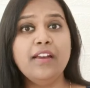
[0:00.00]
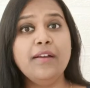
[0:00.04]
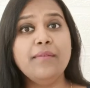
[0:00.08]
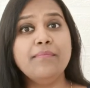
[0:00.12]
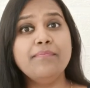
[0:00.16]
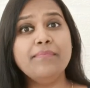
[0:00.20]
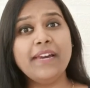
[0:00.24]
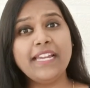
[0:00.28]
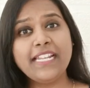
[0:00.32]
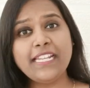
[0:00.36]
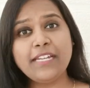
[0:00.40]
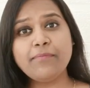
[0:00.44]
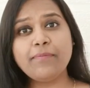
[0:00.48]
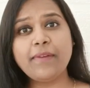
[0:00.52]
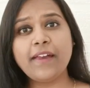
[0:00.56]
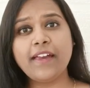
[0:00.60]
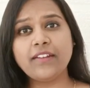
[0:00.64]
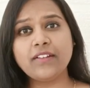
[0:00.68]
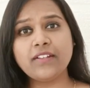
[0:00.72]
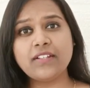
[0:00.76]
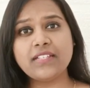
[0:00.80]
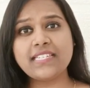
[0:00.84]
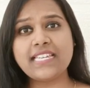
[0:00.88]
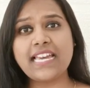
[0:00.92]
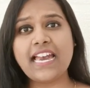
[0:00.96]
Many
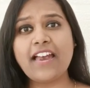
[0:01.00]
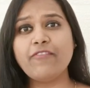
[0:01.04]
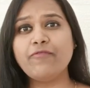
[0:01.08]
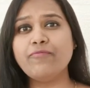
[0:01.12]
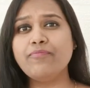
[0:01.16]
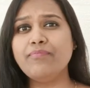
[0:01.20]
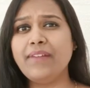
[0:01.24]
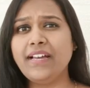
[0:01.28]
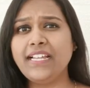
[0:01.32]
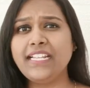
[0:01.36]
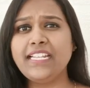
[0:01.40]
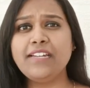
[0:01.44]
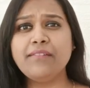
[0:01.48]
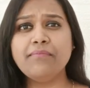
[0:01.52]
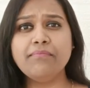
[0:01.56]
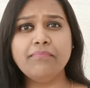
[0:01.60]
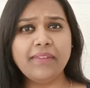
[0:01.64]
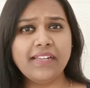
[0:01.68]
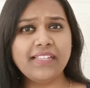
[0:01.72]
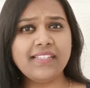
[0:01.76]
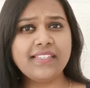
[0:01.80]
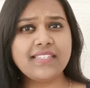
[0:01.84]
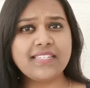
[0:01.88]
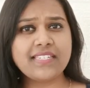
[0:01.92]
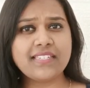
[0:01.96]
parents have many
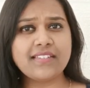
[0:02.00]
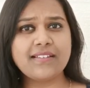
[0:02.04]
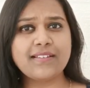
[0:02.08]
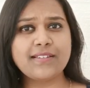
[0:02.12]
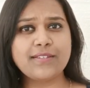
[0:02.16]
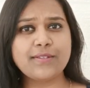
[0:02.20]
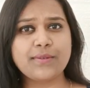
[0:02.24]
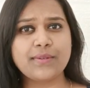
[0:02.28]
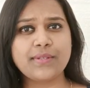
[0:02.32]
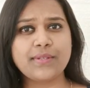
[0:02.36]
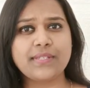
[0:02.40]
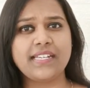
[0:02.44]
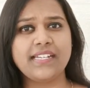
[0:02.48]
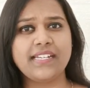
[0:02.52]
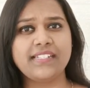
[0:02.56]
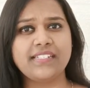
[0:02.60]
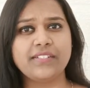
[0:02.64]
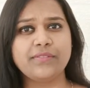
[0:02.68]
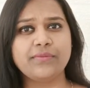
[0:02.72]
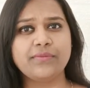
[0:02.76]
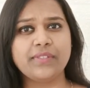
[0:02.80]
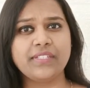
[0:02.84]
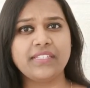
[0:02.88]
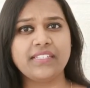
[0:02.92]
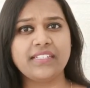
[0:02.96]
myths
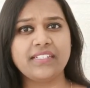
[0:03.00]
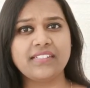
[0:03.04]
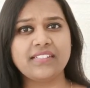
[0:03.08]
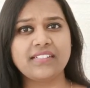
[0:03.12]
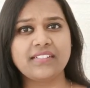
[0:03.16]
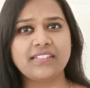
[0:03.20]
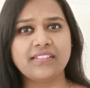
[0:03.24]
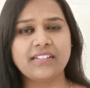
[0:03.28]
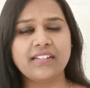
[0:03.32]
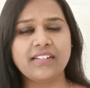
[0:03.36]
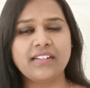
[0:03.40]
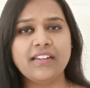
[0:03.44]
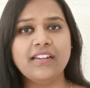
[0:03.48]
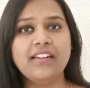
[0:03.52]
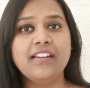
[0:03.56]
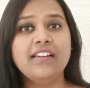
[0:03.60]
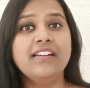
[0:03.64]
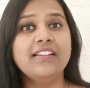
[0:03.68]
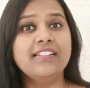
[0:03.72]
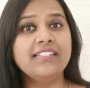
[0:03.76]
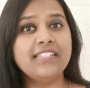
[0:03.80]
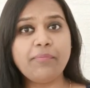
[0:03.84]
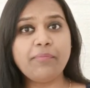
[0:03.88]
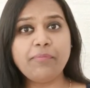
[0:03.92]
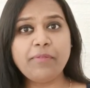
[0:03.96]
associated with it.
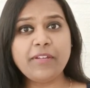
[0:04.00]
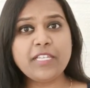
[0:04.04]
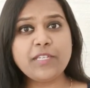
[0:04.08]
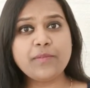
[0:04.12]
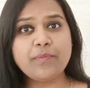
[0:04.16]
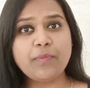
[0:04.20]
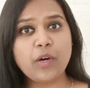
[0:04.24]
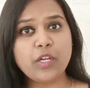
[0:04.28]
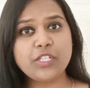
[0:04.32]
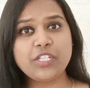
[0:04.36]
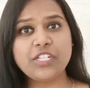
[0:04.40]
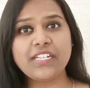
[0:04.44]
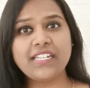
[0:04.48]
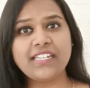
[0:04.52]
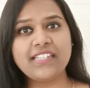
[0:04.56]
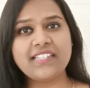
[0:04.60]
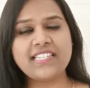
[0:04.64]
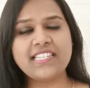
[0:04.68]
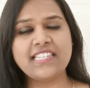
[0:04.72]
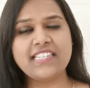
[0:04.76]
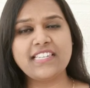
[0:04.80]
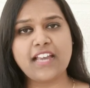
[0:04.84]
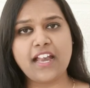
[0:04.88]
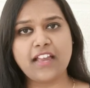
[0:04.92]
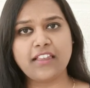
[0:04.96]
Tepid sponging is
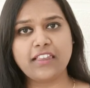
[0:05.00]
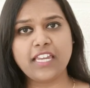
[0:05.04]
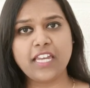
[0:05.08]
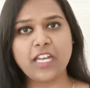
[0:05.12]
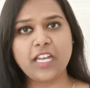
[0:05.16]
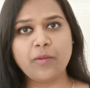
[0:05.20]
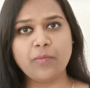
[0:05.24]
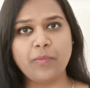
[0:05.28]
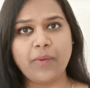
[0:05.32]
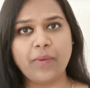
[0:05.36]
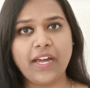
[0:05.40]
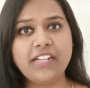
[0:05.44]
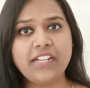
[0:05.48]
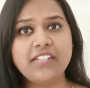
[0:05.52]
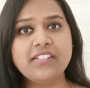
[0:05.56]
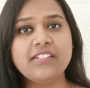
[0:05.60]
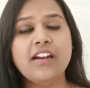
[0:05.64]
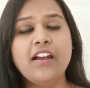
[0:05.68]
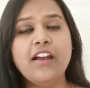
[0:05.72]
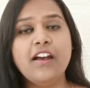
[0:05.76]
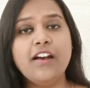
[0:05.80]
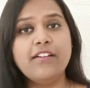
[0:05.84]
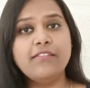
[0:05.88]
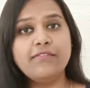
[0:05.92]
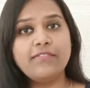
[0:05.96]
nothing but
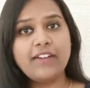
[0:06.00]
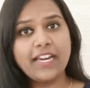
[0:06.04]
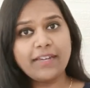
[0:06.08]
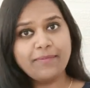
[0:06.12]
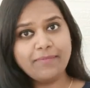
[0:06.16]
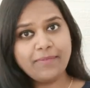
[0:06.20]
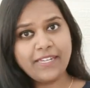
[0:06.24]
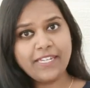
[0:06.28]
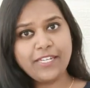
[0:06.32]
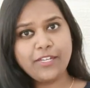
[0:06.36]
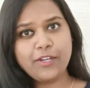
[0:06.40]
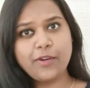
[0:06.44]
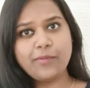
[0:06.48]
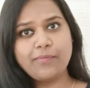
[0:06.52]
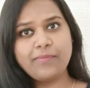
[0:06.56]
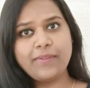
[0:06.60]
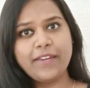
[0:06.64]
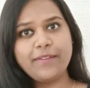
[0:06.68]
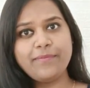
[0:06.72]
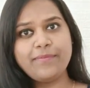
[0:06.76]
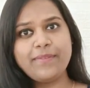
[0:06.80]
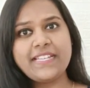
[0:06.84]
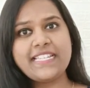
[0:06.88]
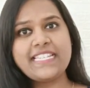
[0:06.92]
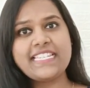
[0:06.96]
wiping your
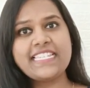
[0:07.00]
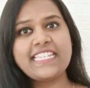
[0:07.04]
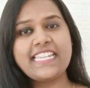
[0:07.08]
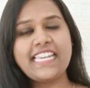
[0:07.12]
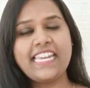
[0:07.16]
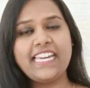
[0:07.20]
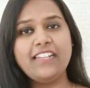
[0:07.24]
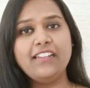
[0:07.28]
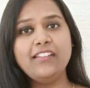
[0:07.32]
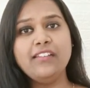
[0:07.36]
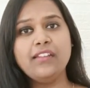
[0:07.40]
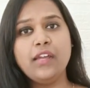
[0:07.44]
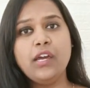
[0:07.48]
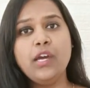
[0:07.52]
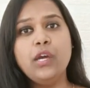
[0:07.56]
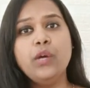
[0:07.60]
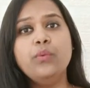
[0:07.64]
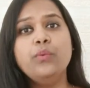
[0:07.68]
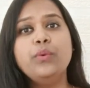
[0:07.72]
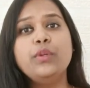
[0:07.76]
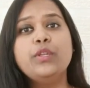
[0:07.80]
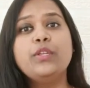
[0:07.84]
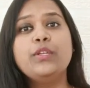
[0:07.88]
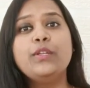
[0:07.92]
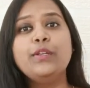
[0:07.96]
baby's skin
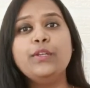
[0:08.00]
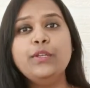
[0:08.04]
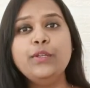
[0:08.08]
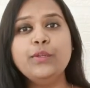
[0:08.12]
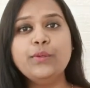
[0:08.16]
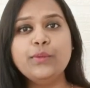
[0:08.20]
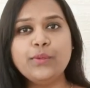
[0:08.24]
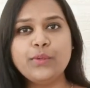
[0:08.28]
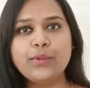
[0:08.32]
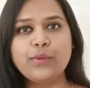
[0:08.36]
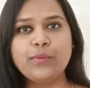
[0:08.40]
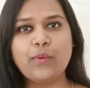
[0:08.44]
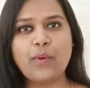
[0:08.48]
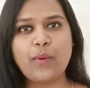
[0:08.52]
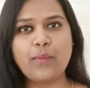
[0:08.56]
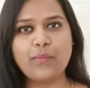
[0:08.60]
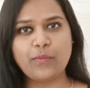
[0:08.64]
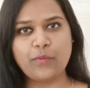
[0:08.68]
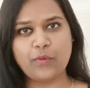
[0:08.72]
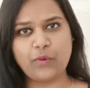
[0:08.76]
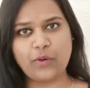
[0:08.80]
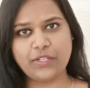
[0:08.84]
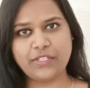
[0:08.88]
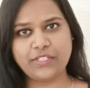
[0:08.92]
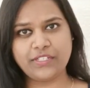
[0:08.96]
with
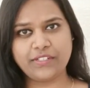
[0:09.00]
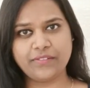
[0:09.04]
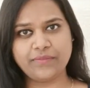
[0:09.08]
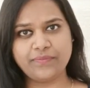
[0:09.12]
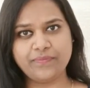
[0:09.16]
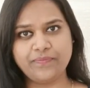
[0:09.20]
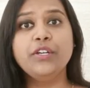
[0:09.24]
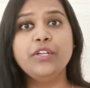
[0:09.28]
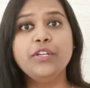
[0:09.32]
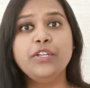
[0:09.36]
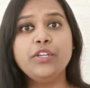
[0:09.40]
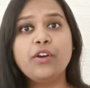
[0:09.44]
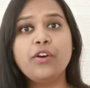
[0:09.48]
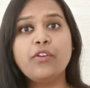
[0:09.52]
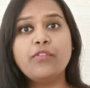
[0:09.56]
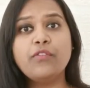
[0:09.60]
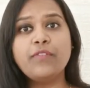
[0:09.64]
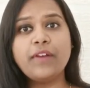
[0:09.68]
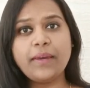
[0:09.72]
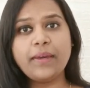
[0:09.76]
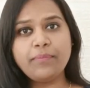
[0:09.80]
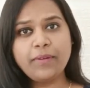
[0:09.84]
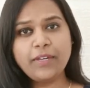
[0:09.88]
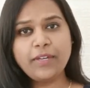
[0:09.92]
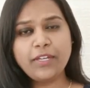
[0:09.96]
lukewarm water. You're
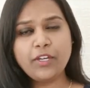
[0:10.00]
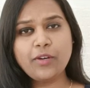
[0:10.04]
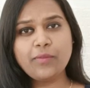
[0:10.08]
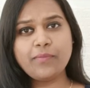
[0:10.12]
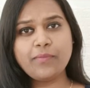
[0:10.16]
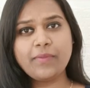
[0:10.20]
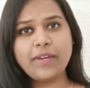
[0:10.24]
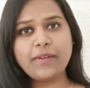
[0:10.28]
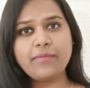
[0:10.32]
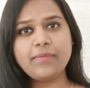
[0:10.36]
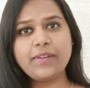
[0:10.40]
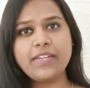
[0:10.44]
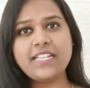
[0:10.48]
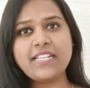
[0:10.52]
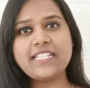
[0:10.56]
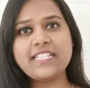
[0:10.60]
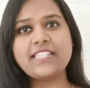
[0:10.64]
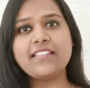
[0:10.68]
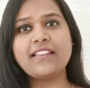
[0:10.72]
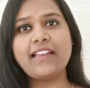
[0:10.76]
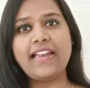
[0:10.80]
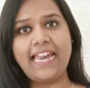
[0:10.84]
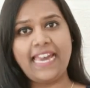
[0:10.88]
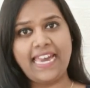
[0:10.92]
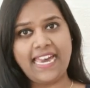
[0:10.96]
wiping your
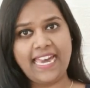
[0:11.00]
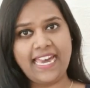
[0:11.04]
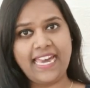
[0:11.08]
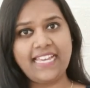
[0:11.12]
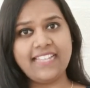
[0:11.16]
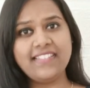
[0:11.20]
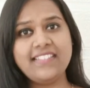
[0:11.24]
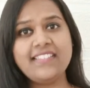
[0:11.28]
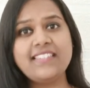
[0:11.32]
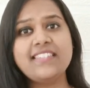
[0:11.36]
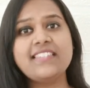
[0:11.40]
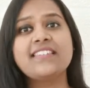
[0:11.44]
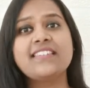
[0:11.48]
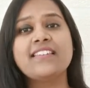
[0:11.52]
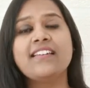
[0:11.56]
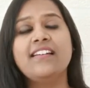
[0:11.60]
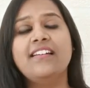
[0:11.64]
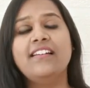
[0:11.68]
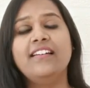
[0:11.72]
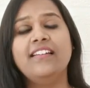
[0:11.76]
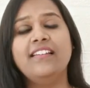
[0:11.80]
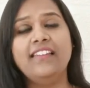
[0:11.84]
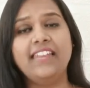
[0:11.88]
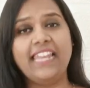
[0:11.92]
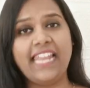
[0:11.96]
baby's hands,
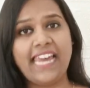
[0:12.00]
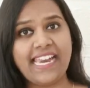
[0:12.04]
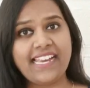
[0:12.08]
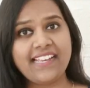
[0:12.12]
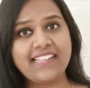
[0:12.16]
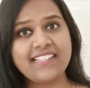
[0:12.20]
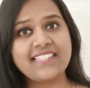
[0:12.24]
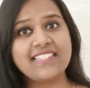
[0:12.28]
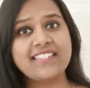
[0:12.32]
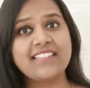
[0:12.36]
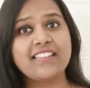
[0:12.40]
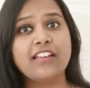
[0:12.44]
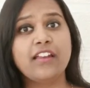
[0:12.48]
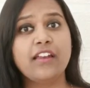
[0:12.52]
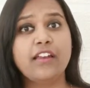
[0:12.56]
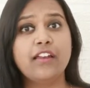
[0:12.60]
legs,